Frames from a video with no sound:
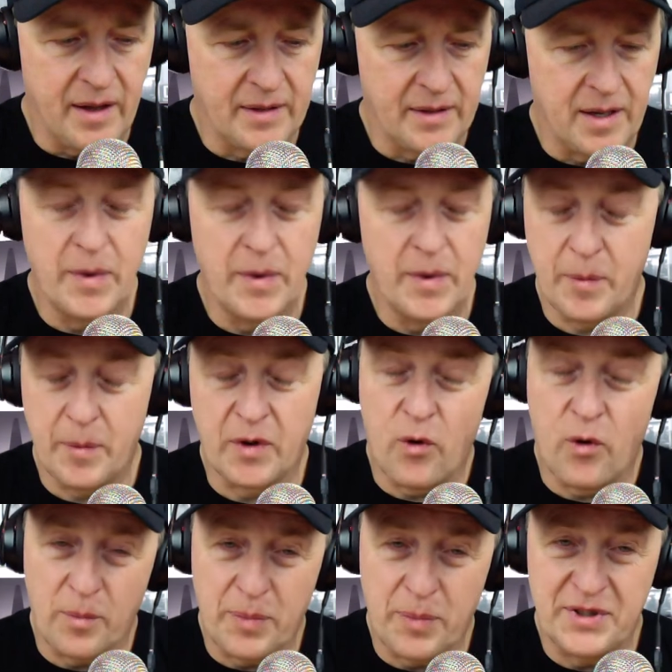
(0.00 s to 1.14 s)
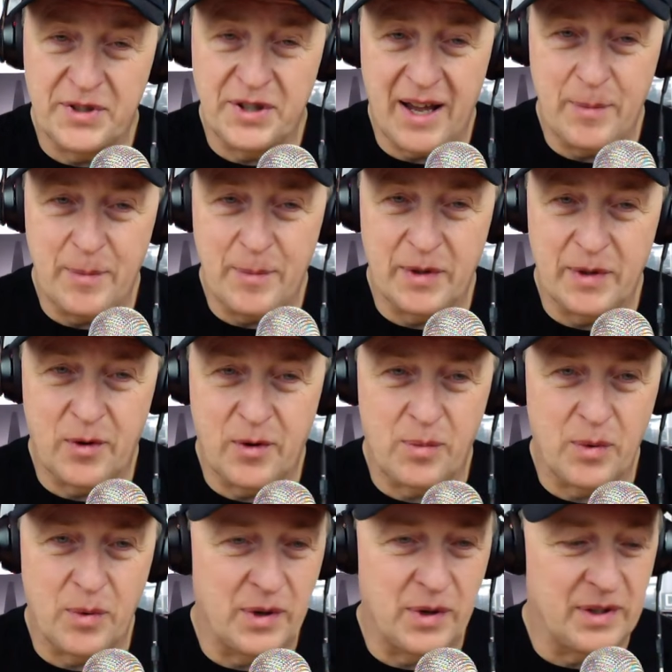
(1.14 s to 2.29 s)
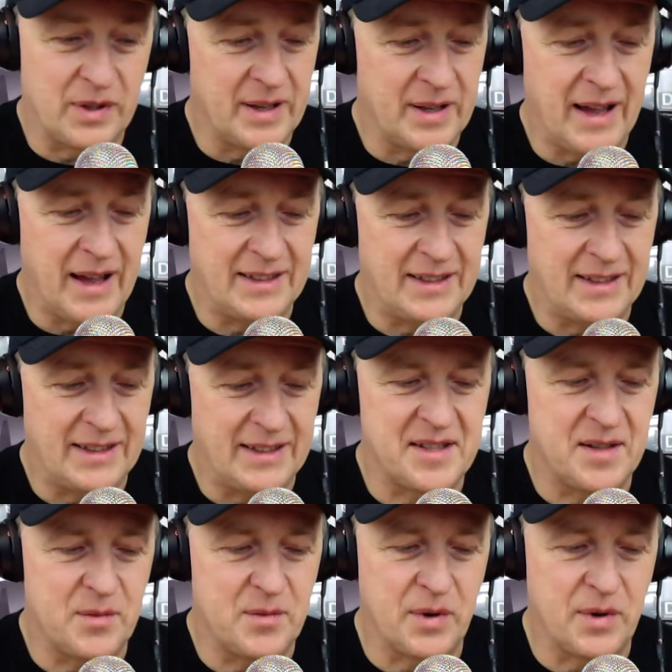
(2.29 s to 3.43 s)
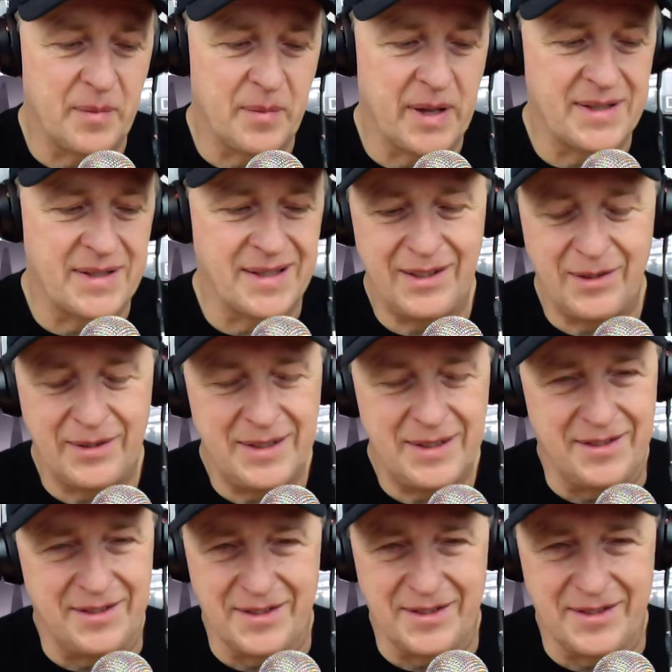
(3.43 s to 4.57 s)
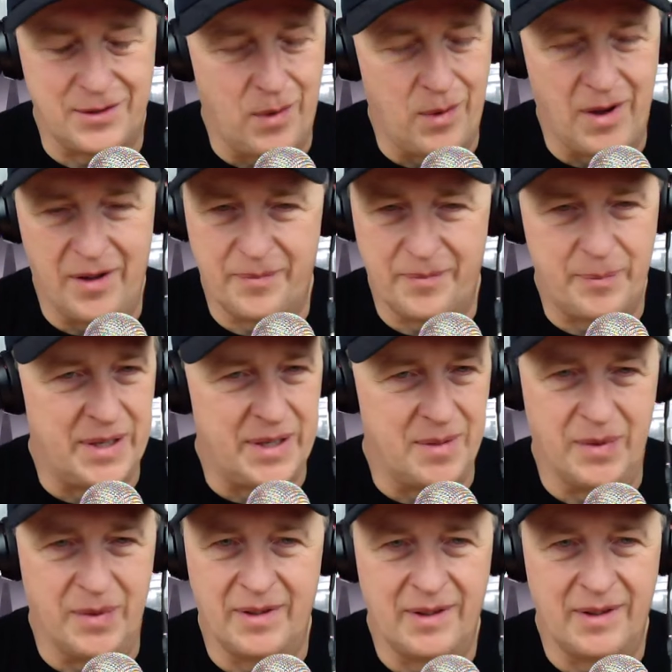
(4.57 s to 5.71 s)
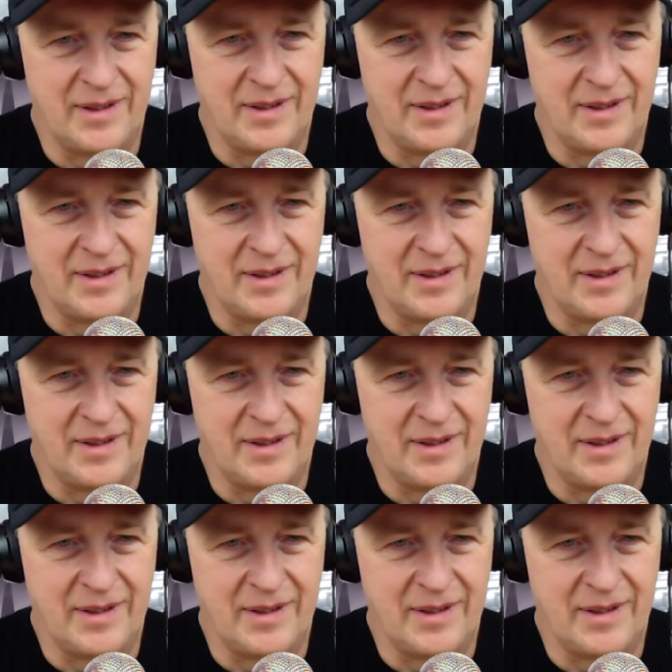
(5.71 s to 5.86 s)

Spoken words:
coming from a corporate job in a corporate world, I could see where they might say, these are just 12 people.